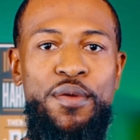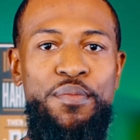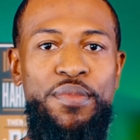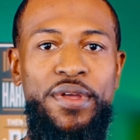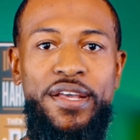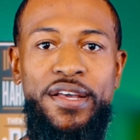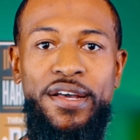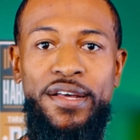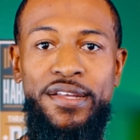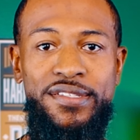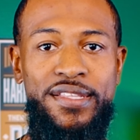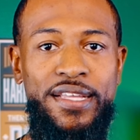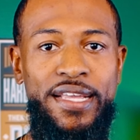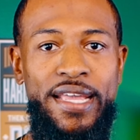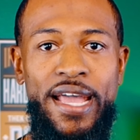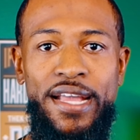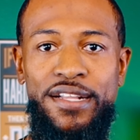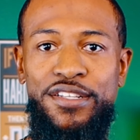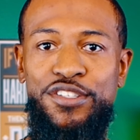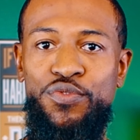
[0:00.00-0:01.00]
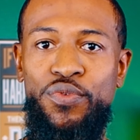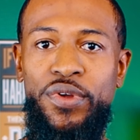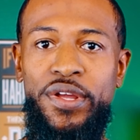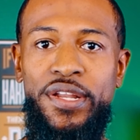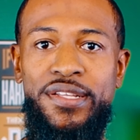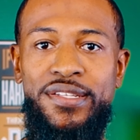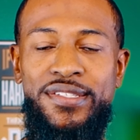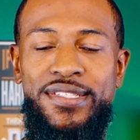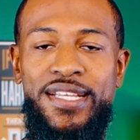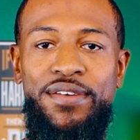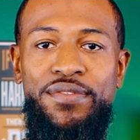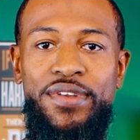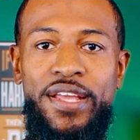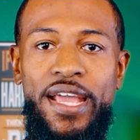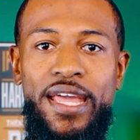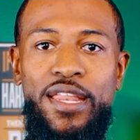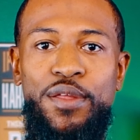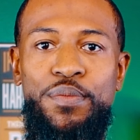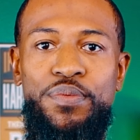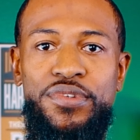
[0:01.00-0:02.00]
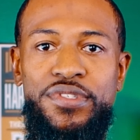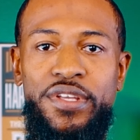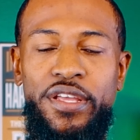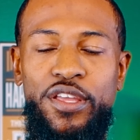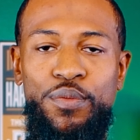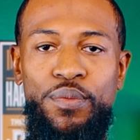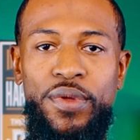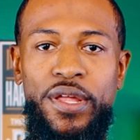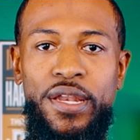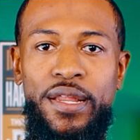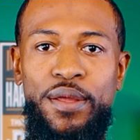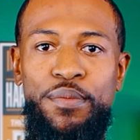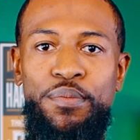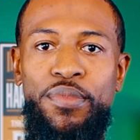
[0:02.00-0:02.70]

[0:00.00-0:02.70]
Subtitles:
because the gauge is reading 70–80% humidity,